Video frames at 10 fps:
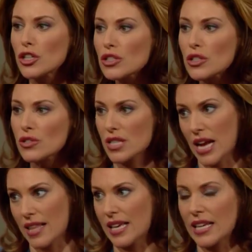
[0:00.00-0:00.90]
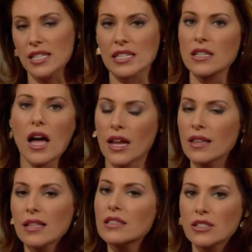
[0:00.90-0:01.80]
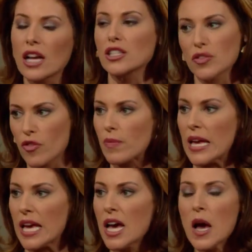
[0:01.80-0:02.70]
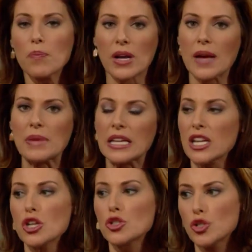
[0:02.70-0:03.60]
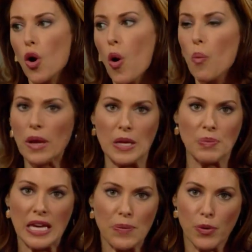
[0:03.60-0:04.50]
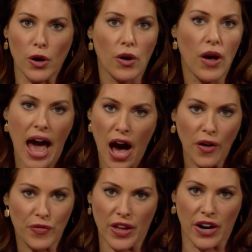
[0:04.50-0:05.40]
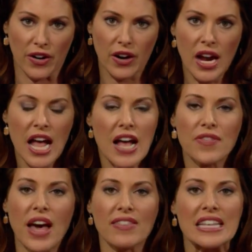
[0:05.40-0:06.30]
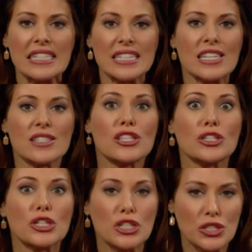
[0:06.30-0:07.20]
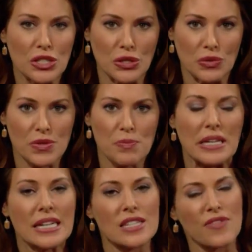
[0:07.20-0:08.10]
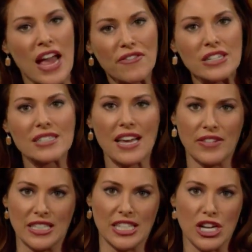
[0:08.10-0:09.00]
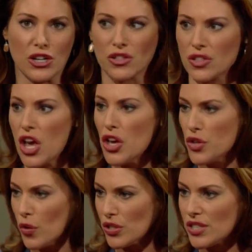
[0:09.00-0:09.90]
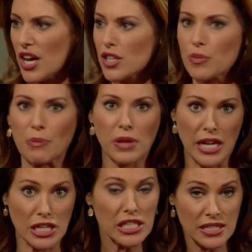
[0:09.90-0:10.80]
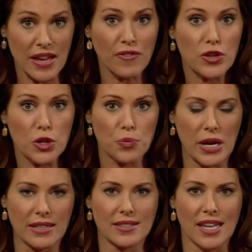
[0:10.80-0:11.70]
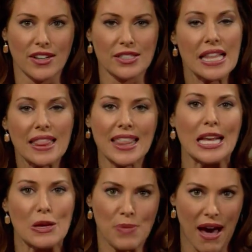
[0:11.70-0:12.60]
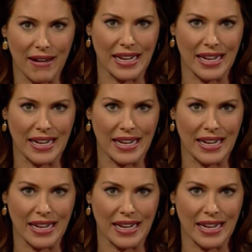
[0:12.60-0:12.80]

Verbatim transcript: good news that I think it is not, and this is not just for me, but I mean so many people out there that this is the good news because if every seven years your cells replenish, except mm -hmm, for mm-hmm, your brain mm -hmm, cells, mm -hmm. then mm-hmm. think about